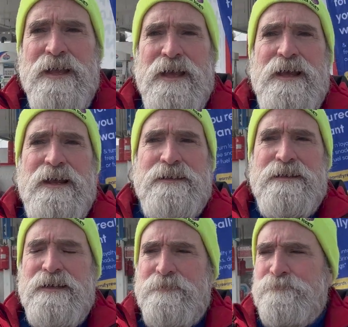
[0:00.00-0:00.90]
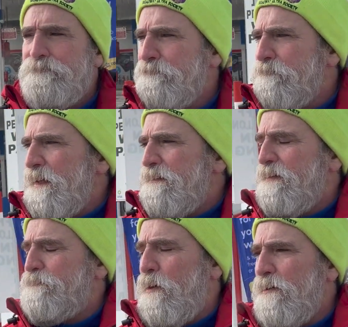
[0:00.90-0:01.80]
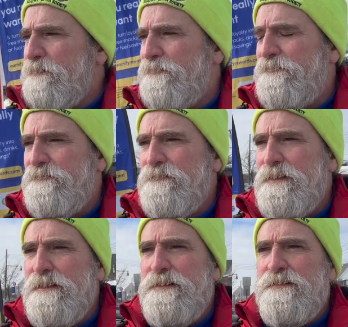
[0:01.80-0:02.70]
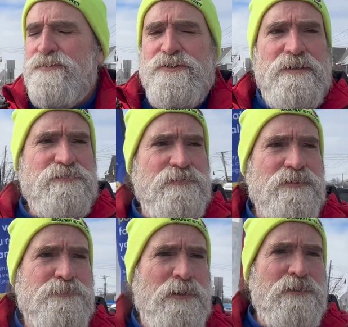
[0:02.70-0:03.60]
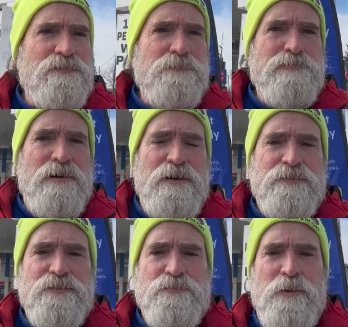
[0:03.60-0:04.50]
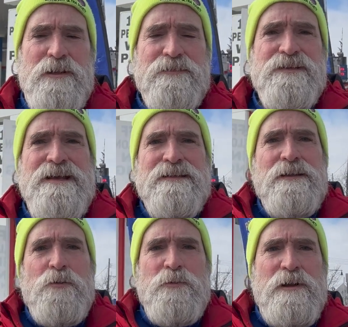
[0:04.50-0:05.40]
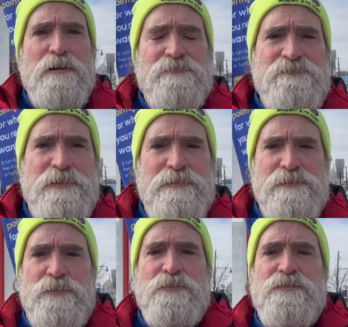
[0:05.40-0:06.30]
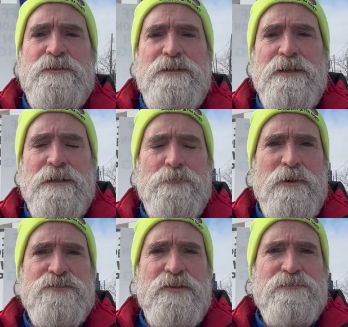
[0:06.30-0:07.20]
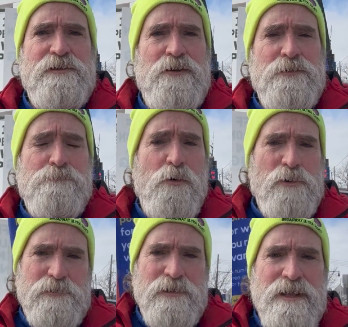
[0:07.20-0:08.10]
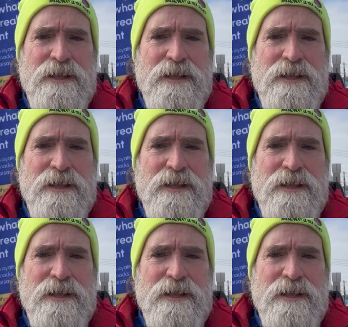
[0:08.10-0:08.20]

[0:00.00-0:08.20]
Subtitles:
And this part of Eastchester, this part of the Bronx, as well as, now we are very close to the Westchester County border.